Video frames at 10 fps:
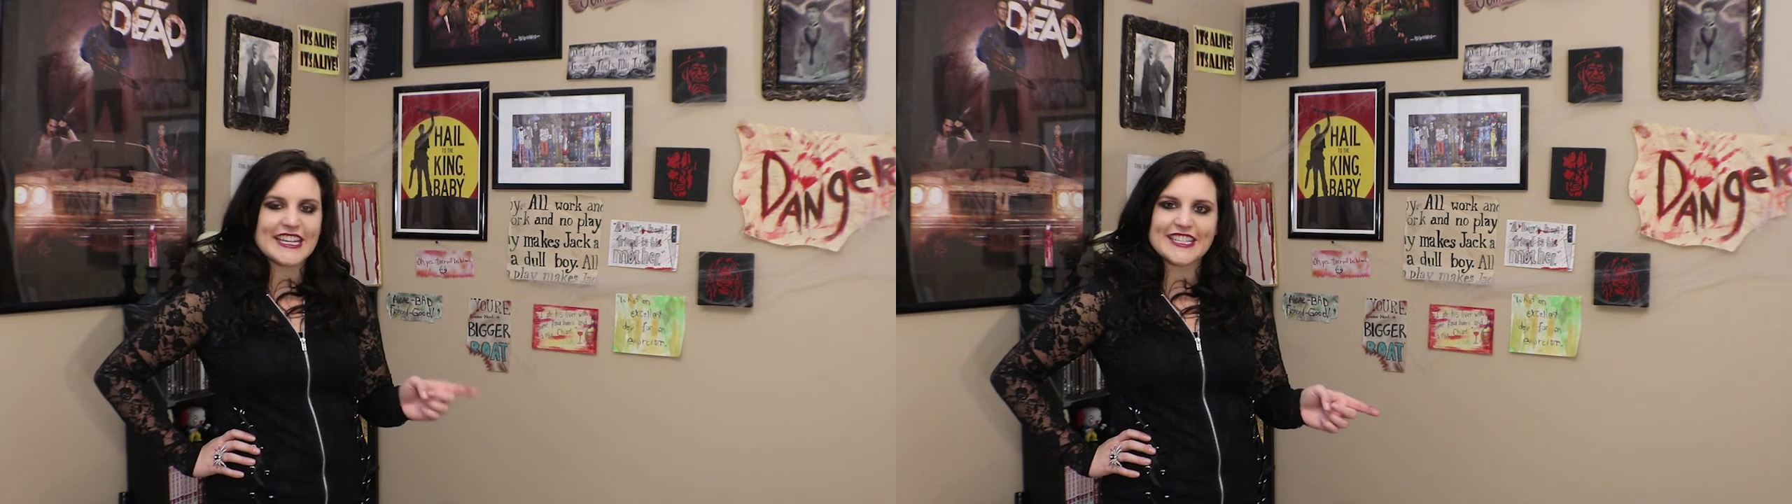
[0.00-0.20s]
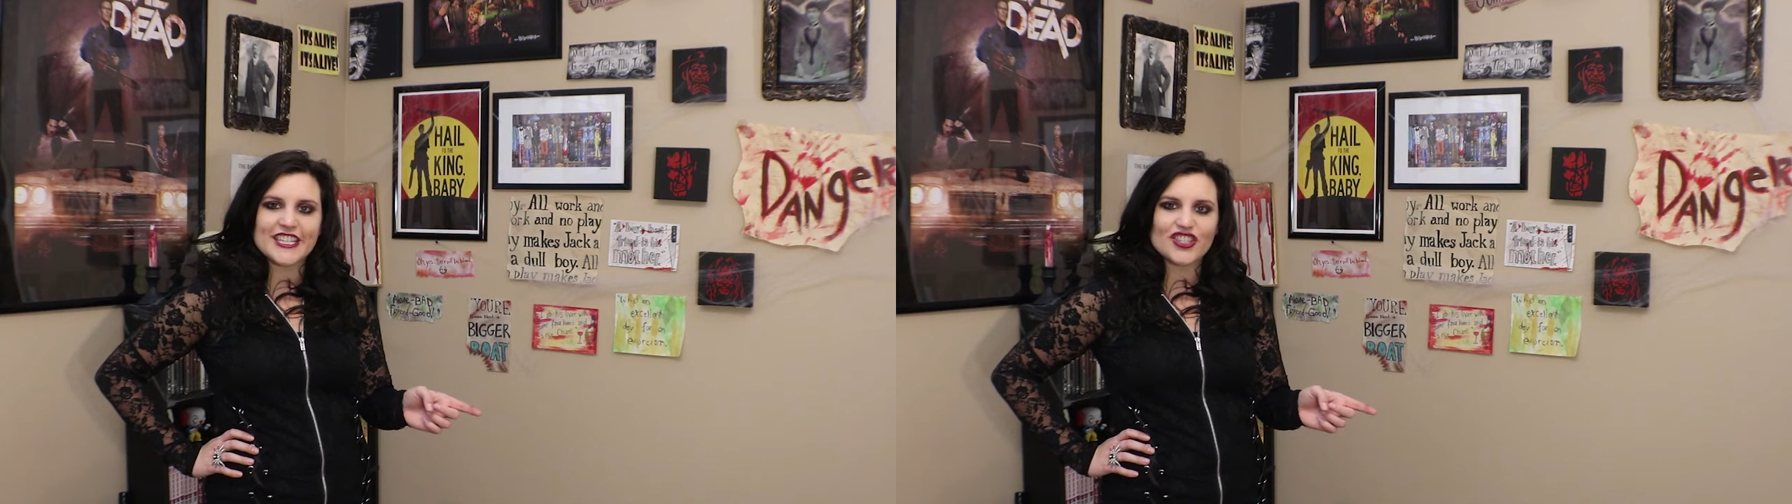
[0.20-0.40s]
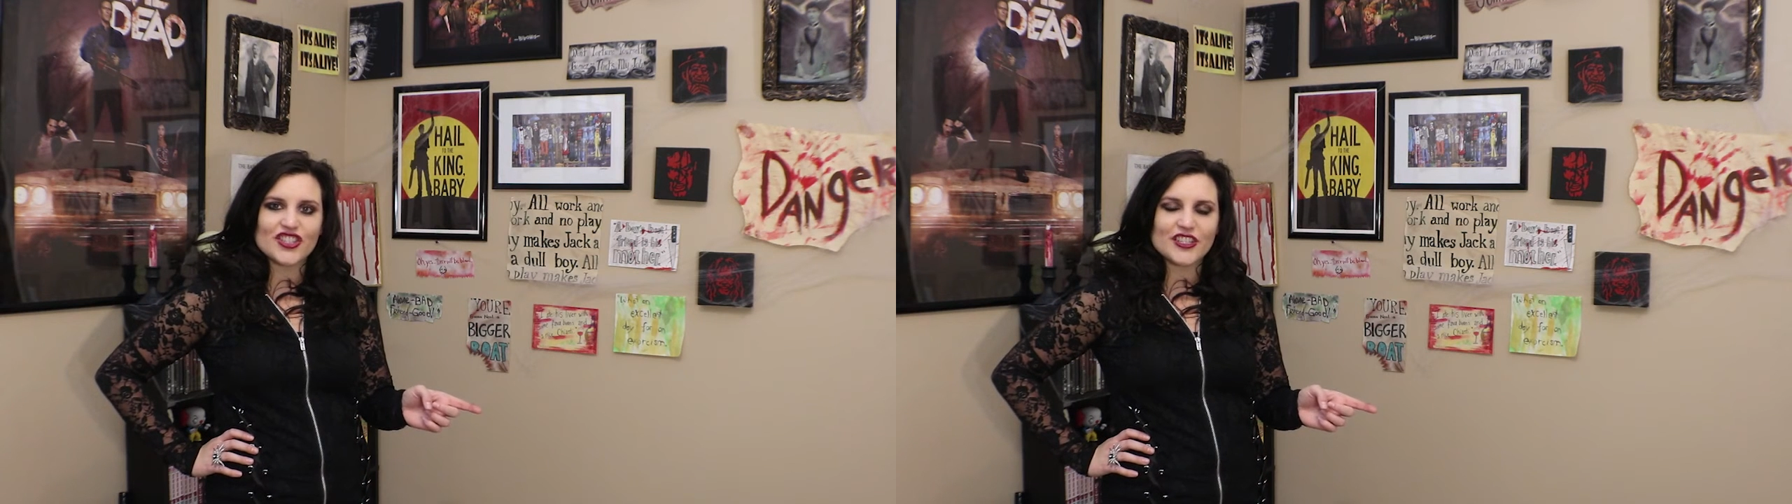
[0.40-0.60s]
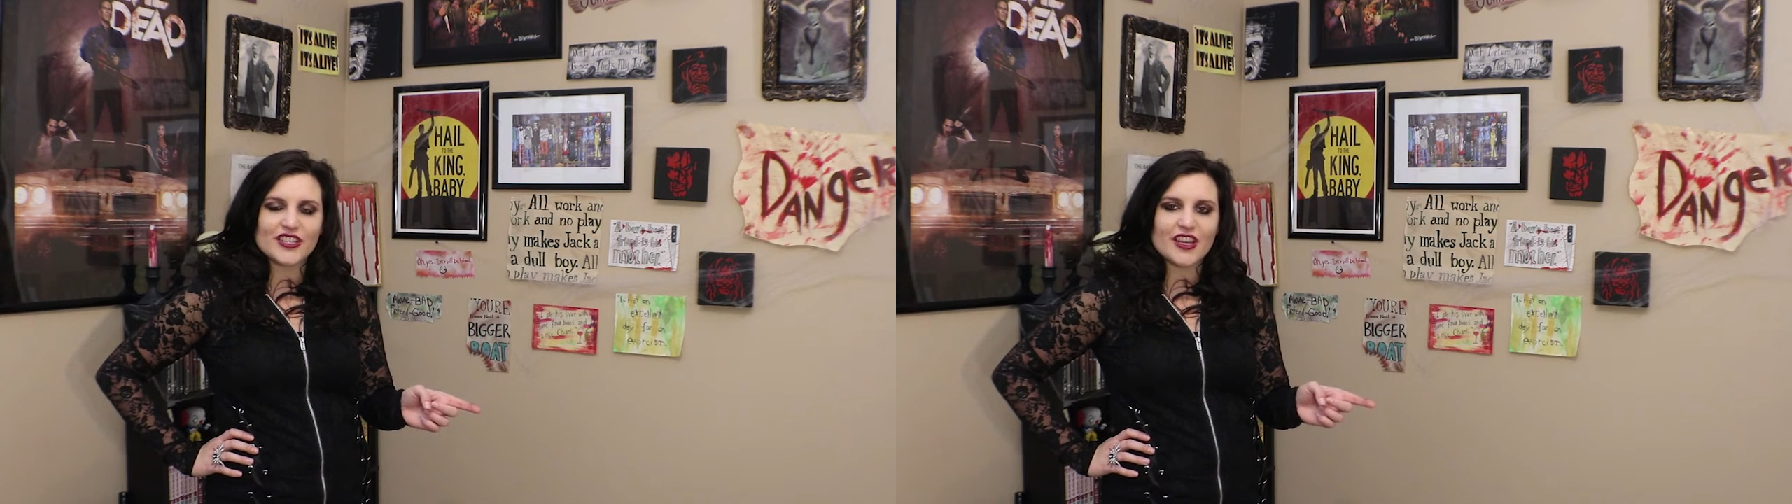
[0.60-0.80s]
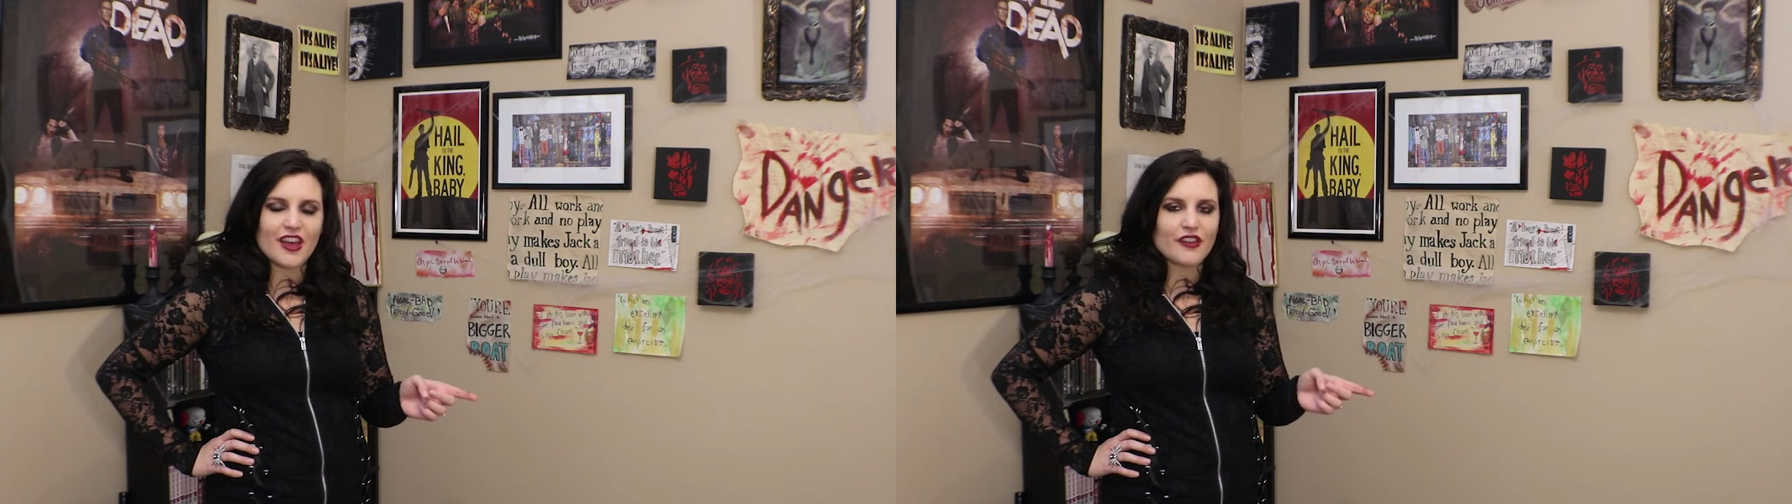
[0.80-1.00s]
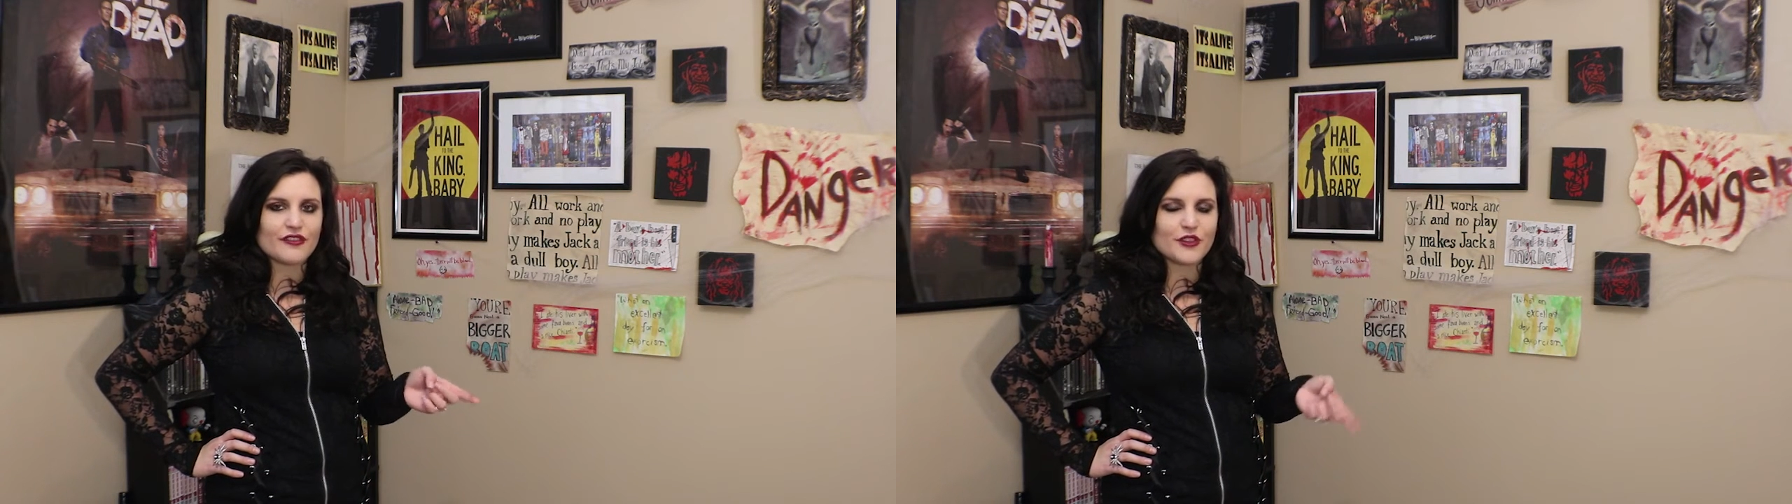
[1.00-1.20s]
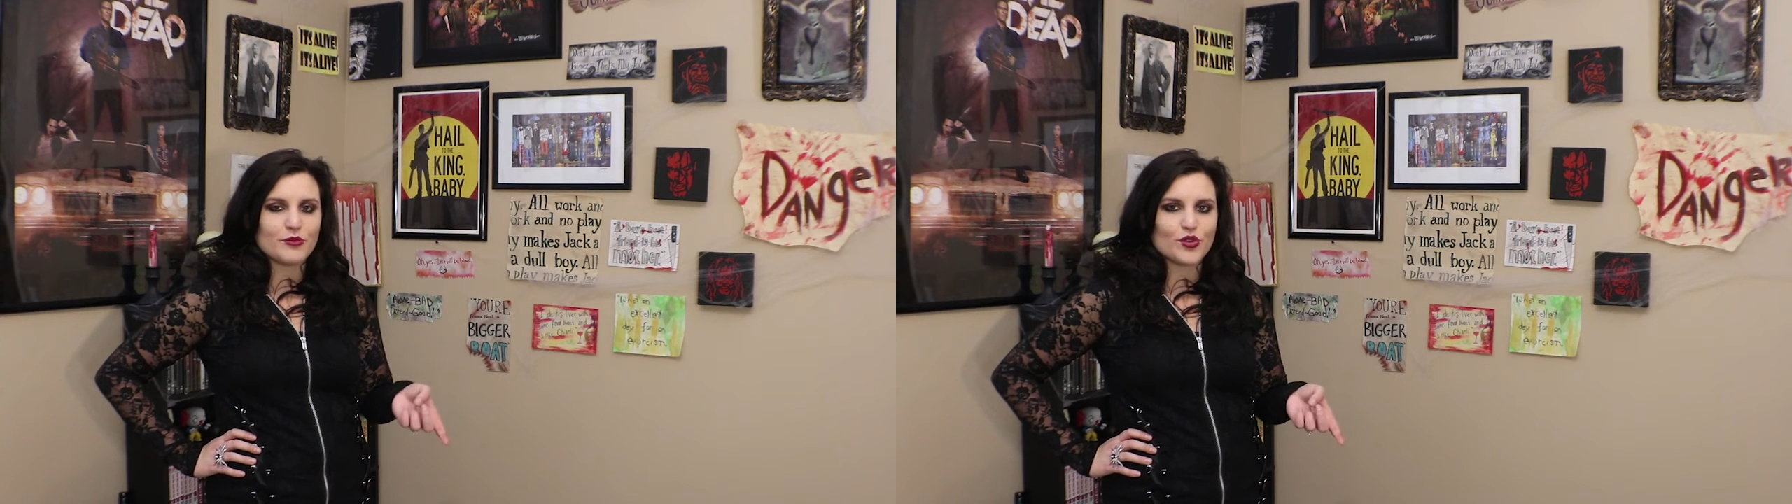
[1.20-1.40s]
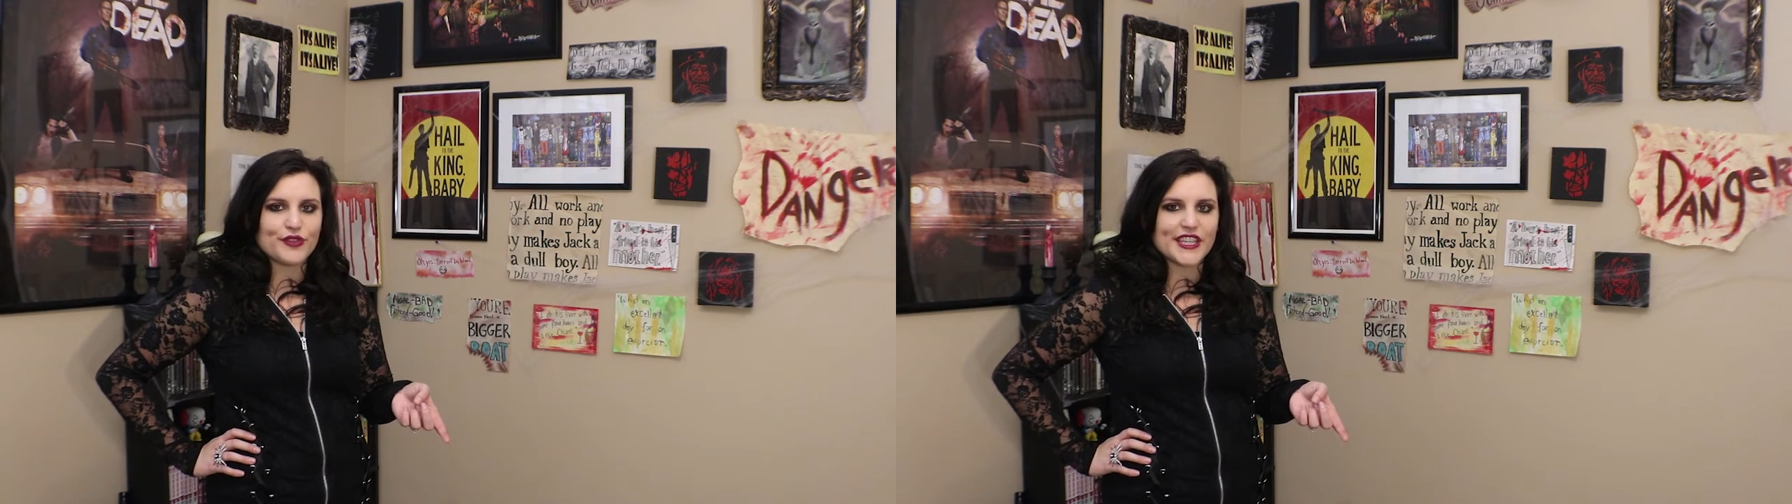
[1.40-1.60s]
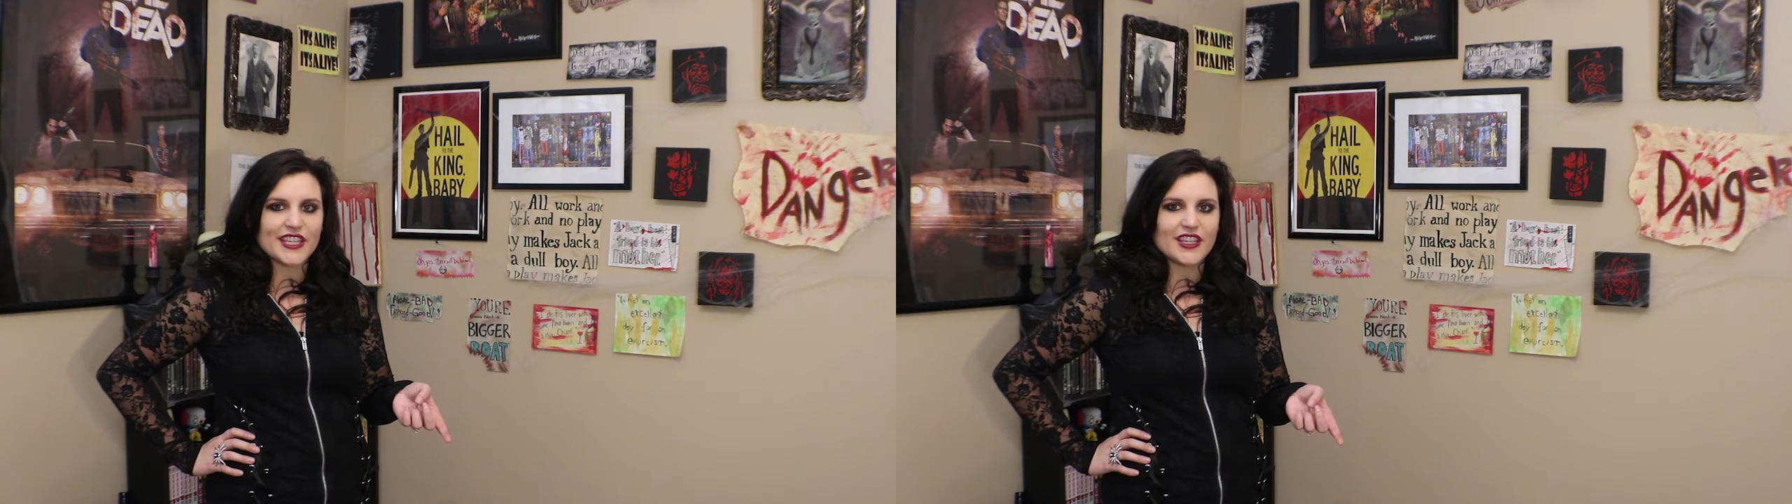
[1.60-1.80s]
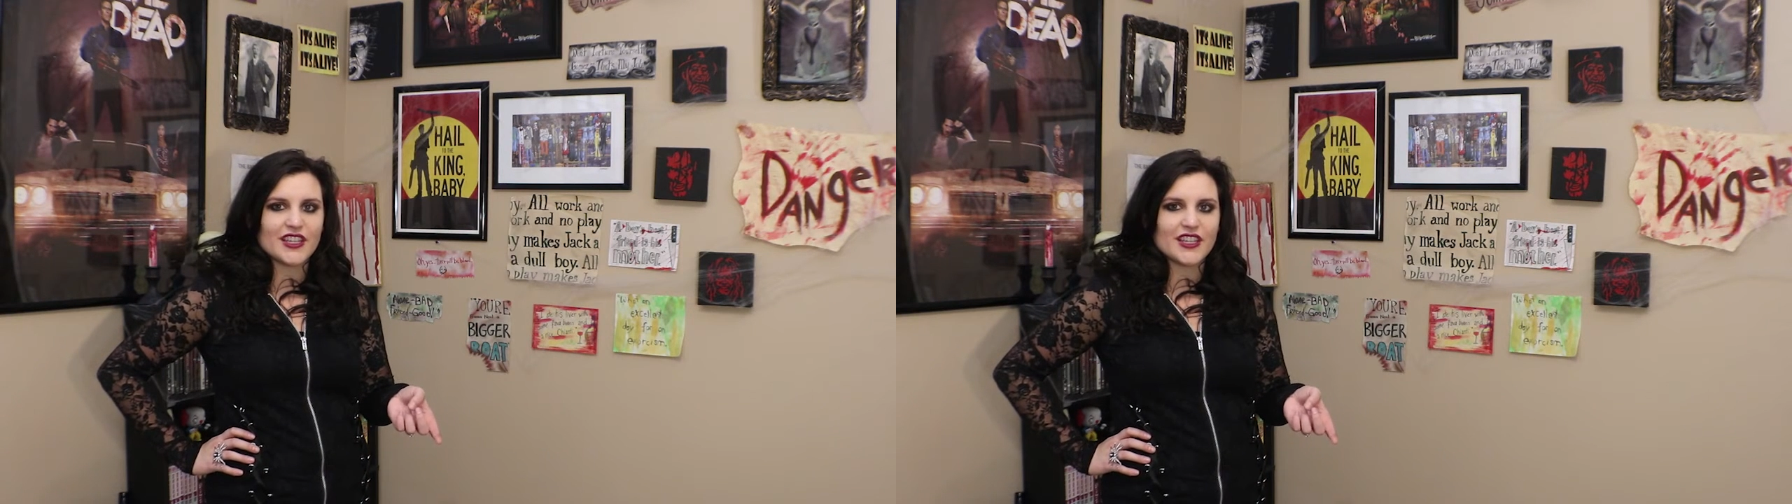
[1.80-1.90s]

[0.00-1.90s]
edition of the movie.